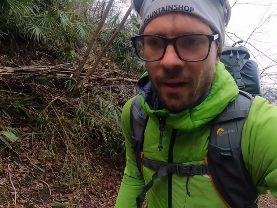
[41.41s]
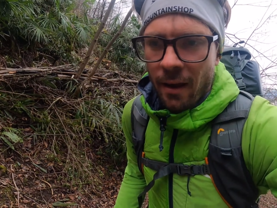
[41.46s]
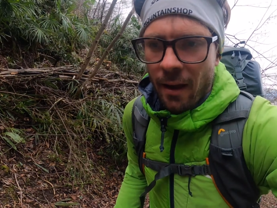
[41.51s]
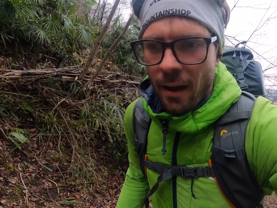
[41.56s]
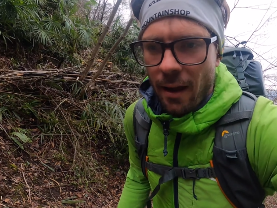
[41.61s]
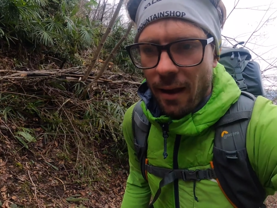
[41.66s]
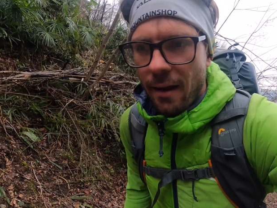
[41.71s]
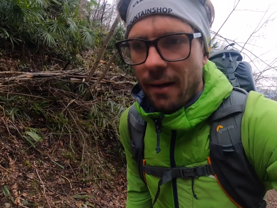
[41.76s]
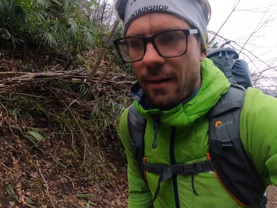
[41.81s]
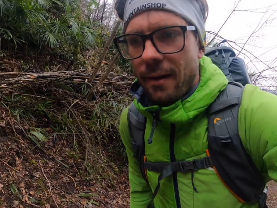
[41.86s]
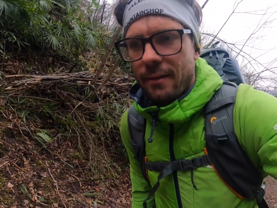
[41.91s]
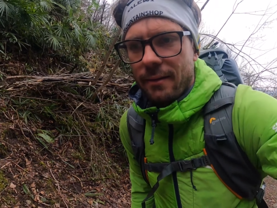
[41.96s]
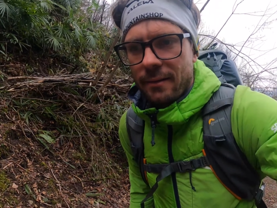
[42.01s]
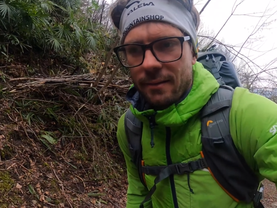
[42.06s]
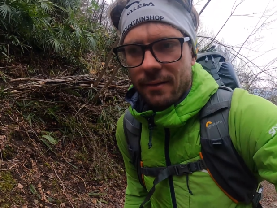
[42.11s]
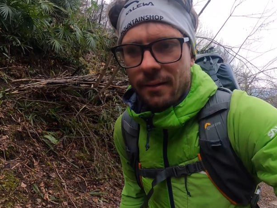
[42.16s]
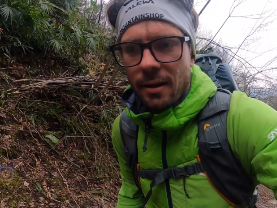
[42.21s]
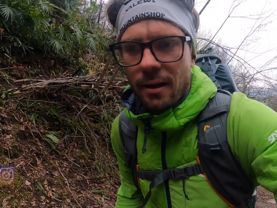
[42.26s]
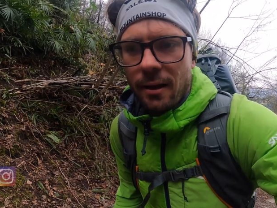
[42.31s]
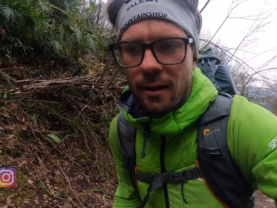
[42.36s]

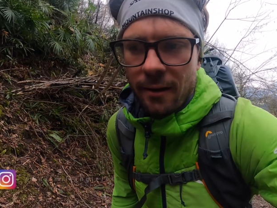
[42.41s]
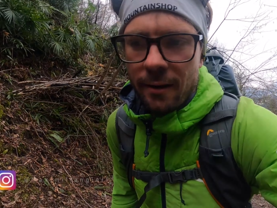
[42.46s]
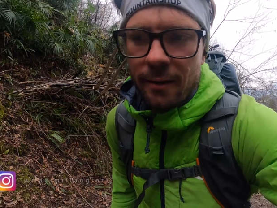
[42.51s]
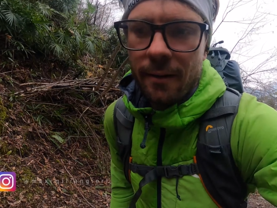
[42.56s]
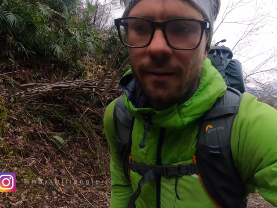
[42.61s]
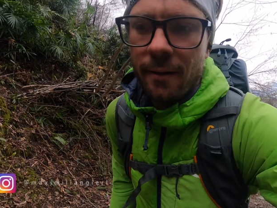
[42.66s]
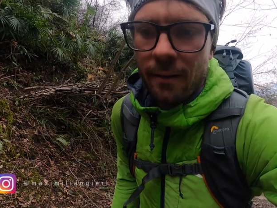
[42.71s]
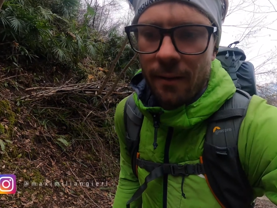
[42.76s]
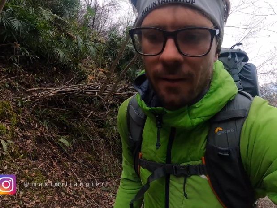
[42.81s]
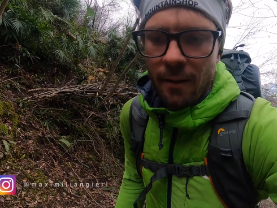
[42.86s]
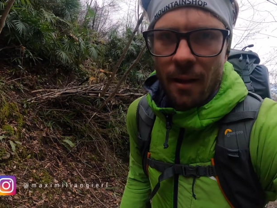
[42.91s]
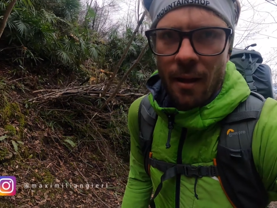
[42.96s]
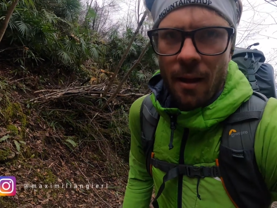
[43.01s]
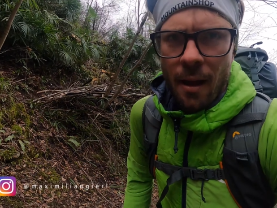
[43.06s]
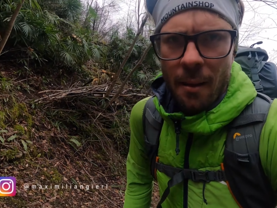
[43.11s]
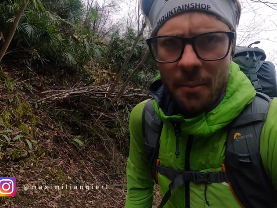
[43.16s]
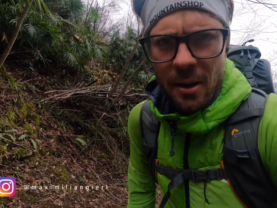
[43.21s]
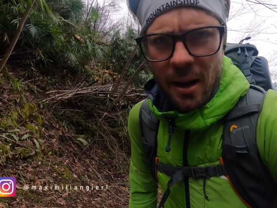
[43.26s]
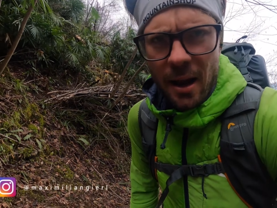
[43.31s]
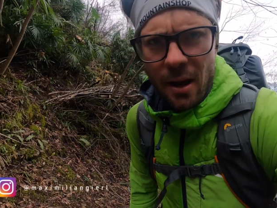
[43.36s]
and
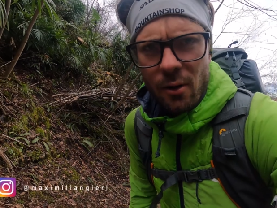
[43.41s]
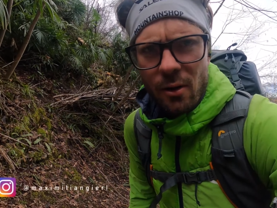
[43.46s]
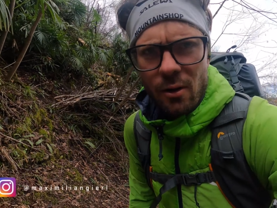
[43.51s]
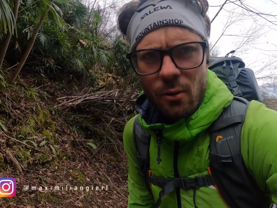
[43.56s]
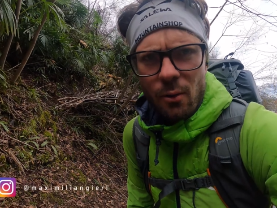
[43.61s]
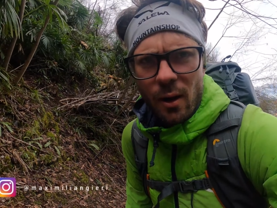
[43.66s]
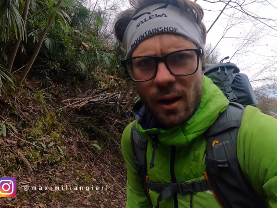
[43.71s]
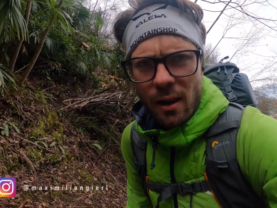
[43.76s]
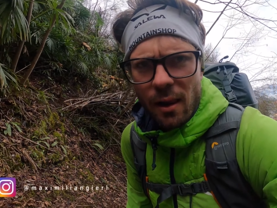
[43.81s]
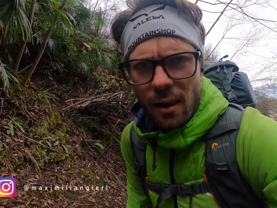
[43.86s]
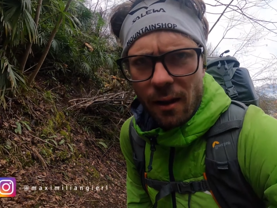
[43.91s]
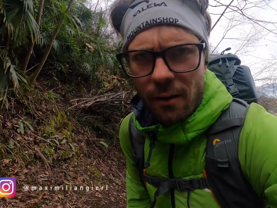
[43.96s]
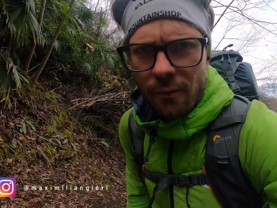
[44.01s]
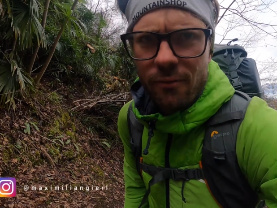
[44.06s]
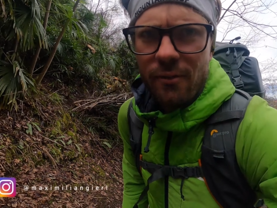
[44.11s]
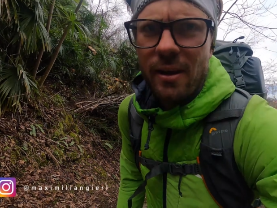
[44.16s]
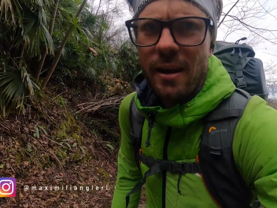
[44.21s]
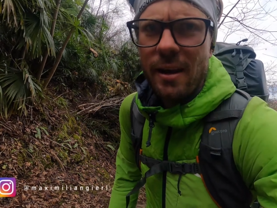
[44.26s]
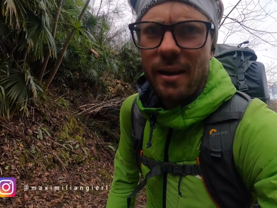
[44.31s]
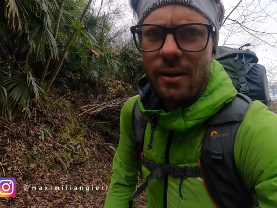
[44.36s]
I'm carrying quite a lot
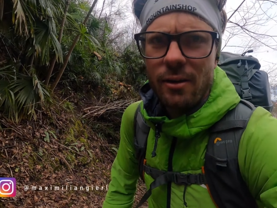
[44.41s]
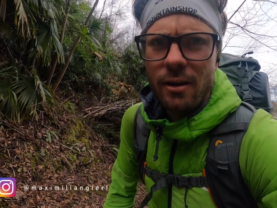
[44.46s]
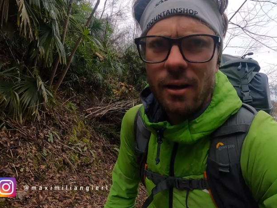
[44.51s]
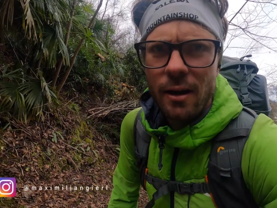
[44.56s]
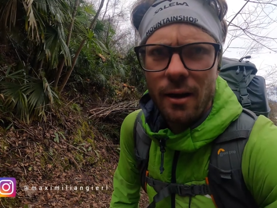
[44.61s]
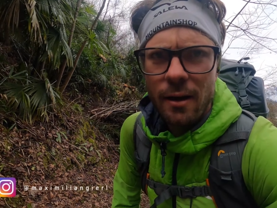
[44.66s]
of gear